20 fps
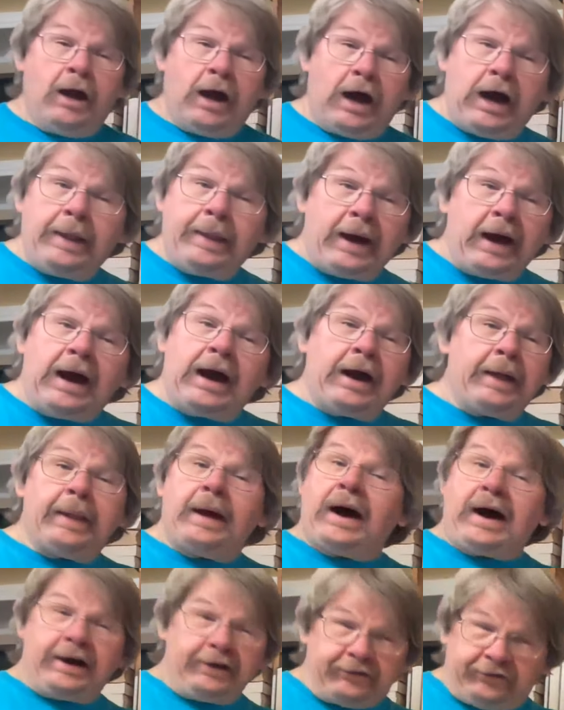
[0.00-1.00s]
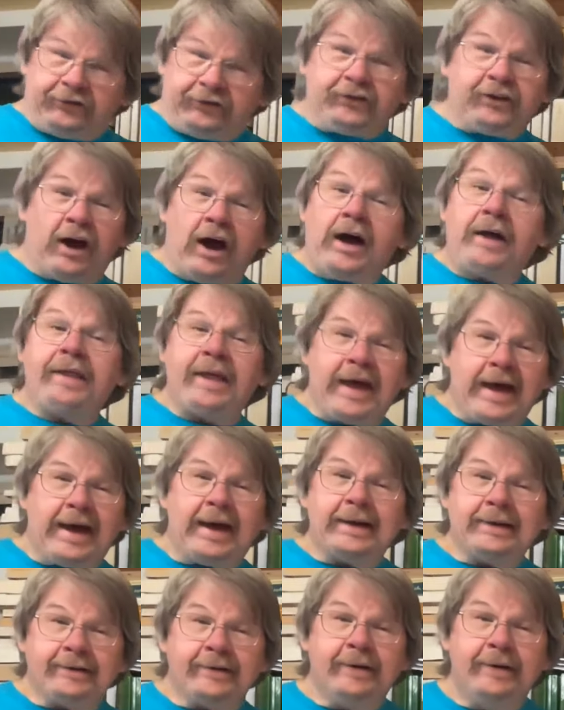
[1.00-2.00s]
And, and I saw
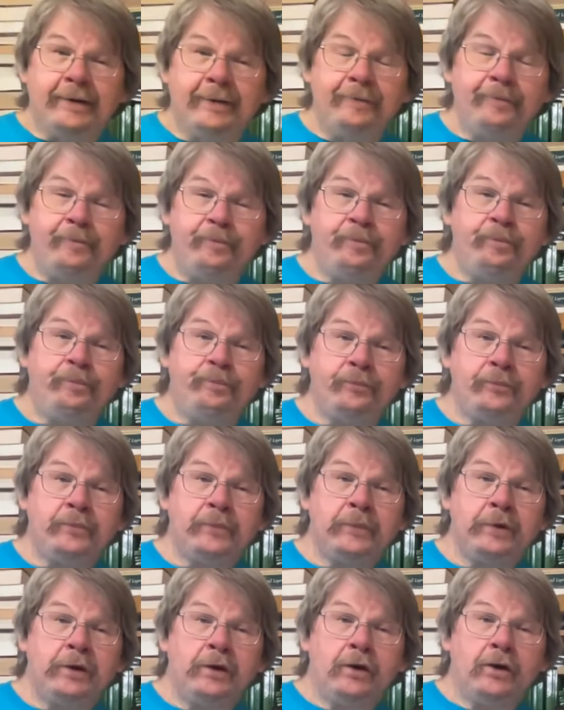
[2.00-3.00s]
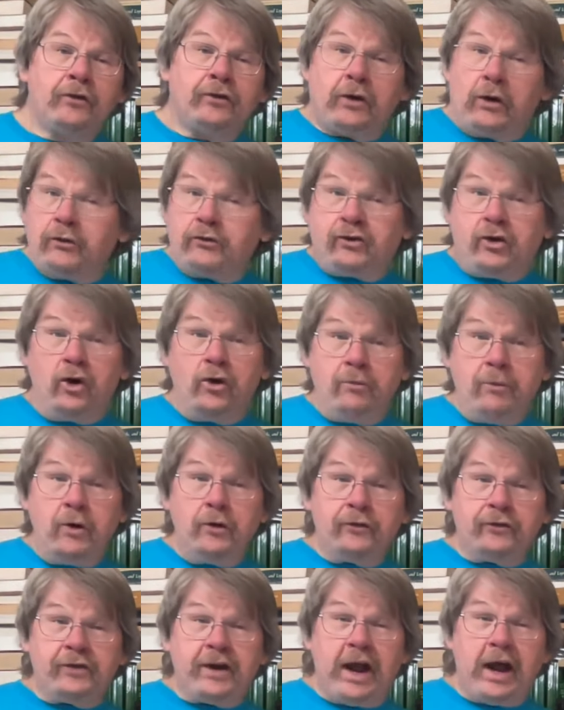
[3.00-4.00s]
that. So two
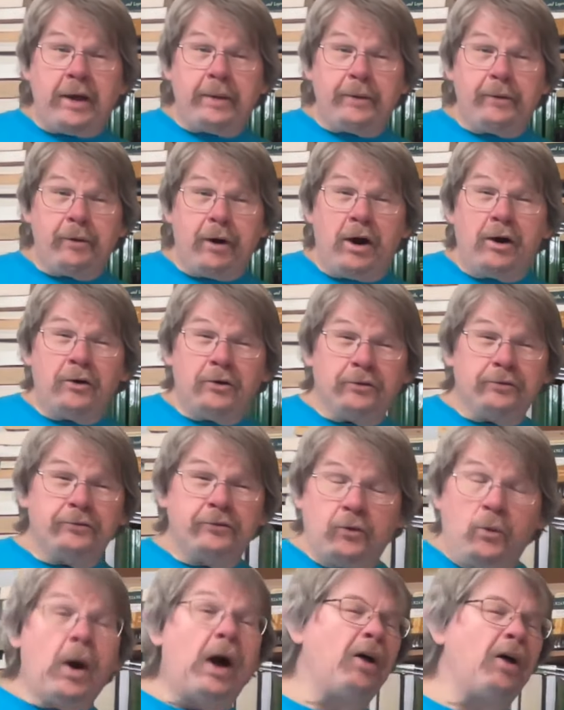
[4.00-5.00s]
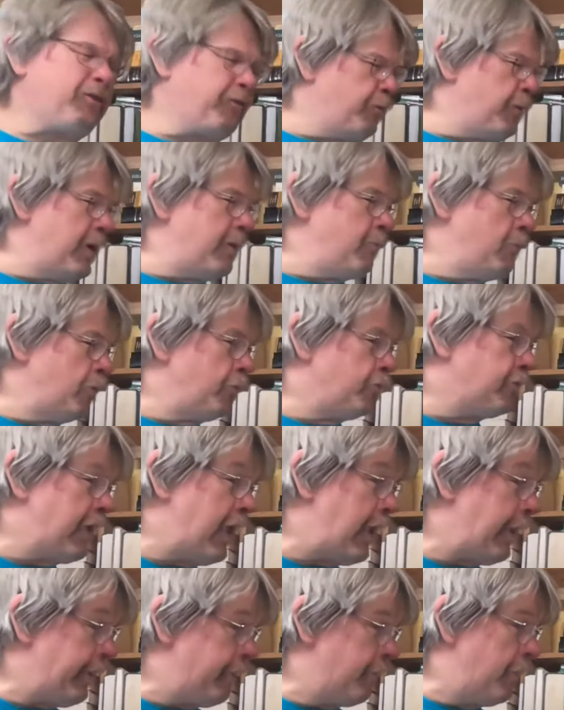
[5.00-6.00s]
moves down the road. Well, three moves
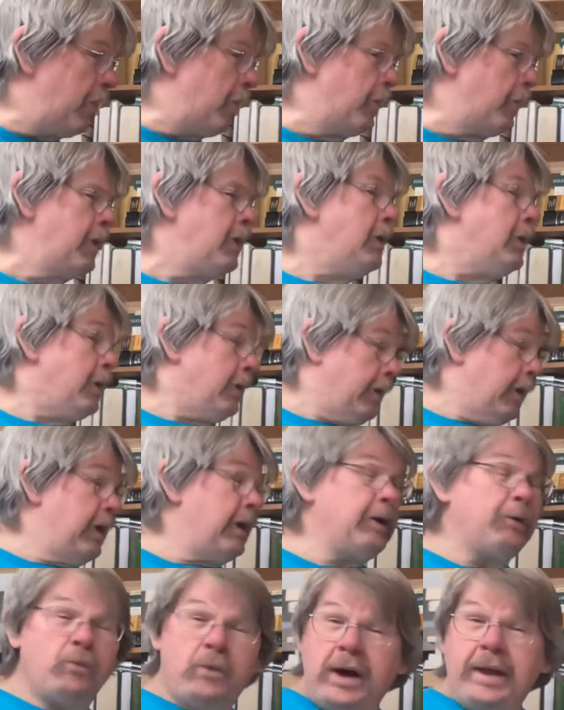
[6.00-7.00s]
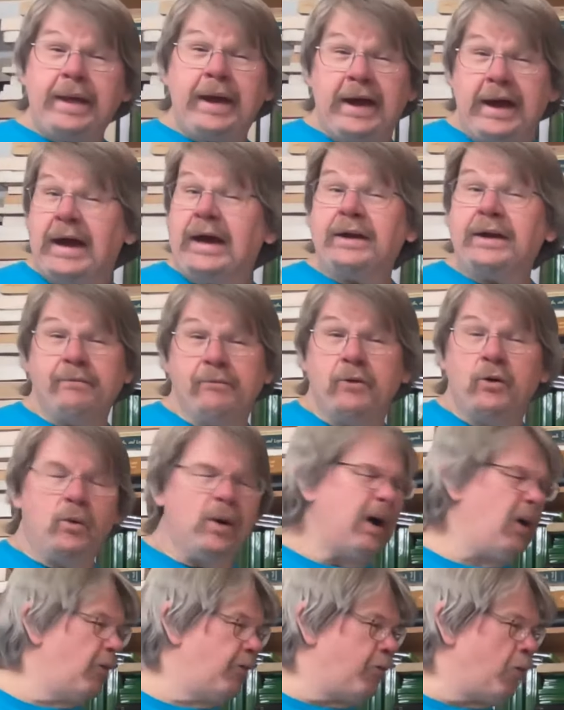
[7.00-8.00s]
down the road. He went ahead and,
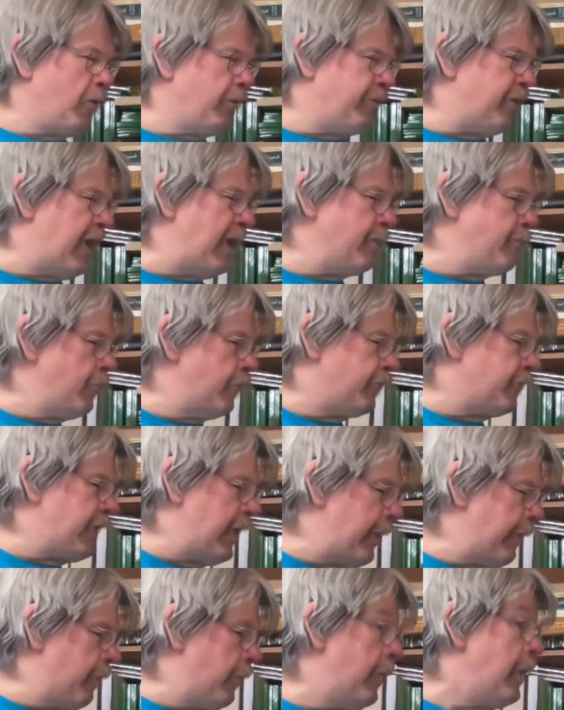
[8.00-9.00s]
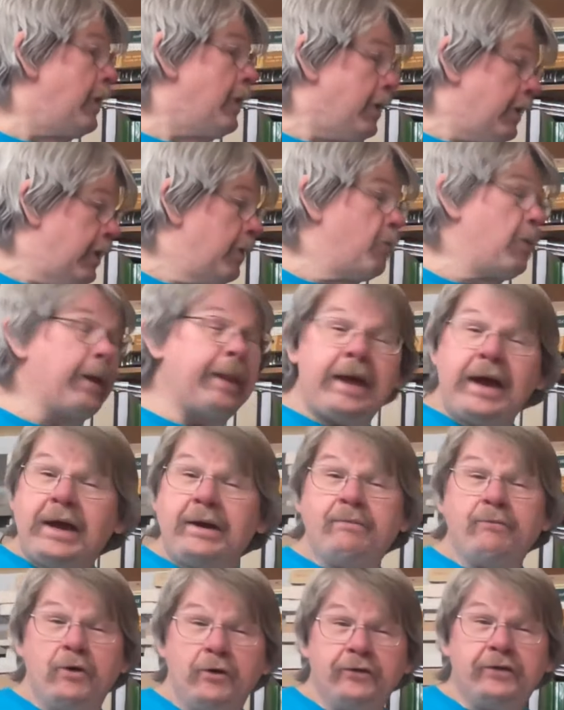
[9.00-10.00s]
well, four or five moves down the road. He went ahead
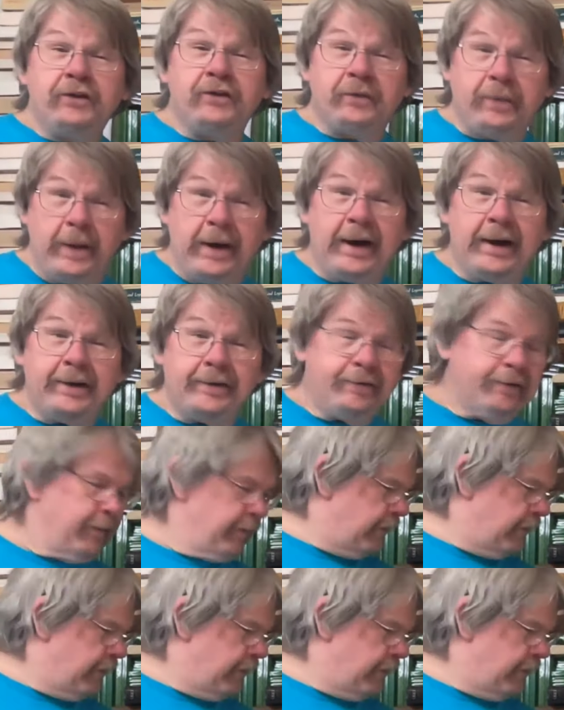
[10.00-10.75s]
and moved his knight.